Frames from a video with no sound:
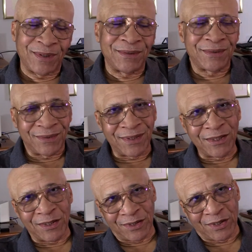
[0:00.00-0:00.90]

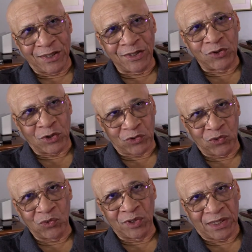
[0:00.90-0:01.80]
he's just
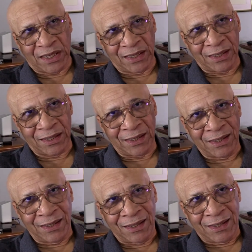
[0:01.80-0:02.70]
using,
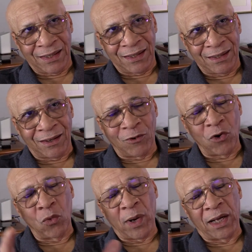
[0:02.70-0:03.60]

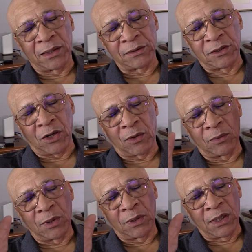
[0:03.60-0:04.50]

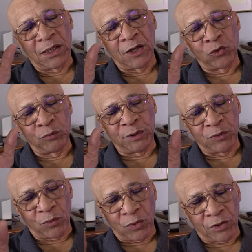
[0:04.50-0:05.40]
it would be
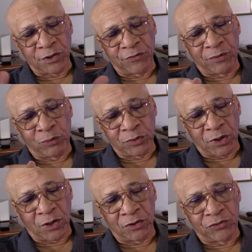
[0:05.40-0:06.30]
worse if we put the
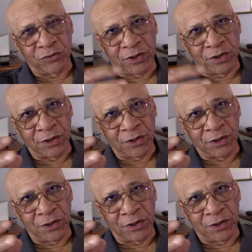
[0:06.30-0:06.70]
country,